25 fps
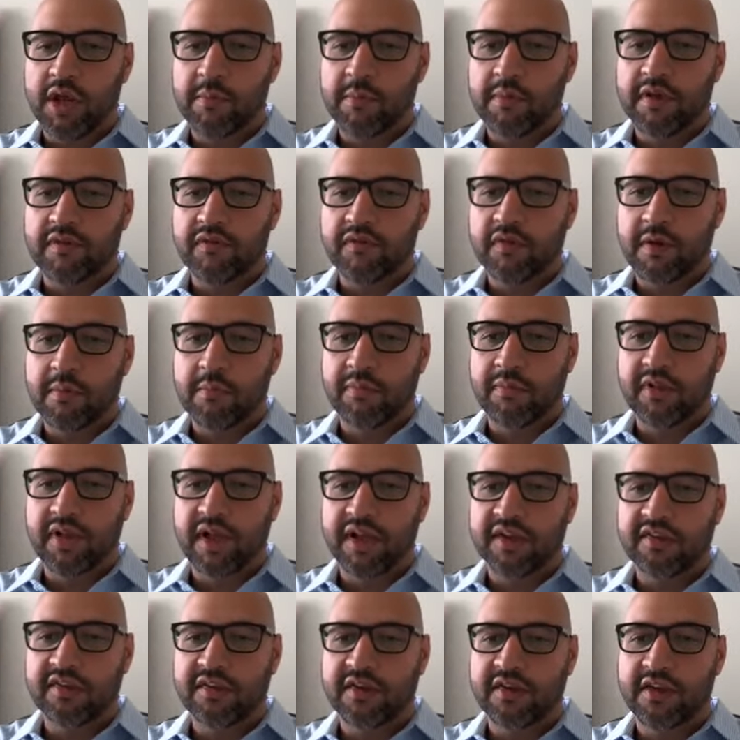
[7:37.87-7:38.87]
quite a bit of
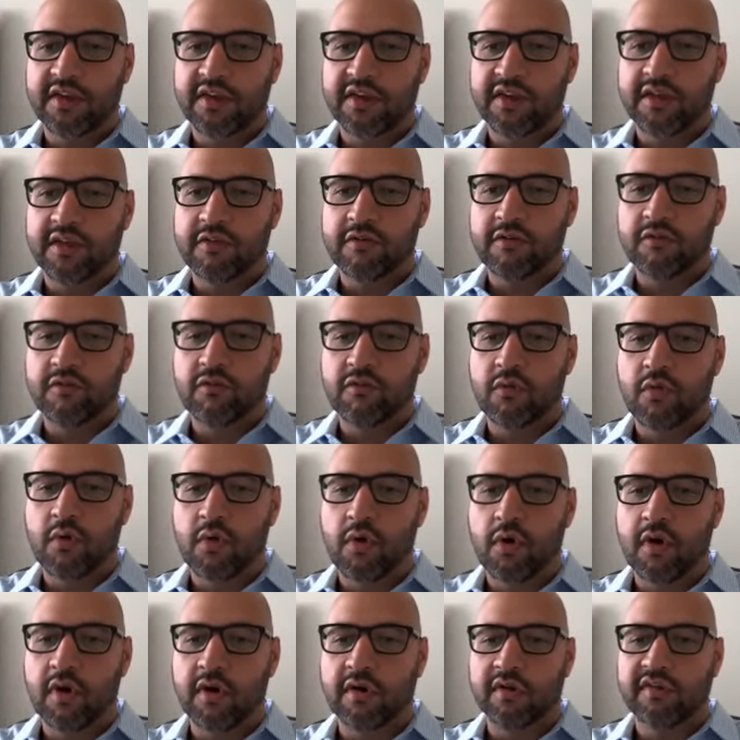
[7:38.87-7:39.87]
complexity
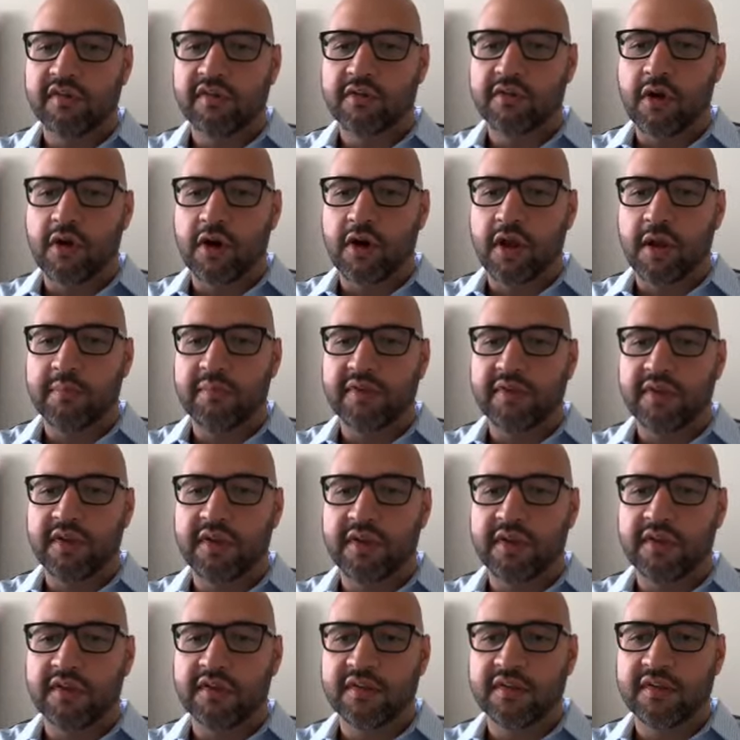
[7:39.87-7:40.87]
for
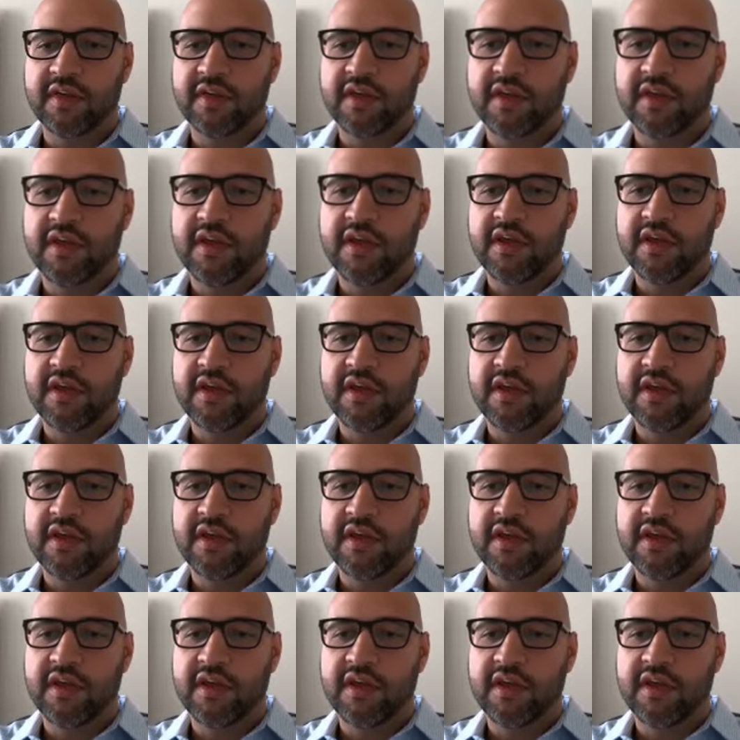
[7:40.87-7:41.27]
startups is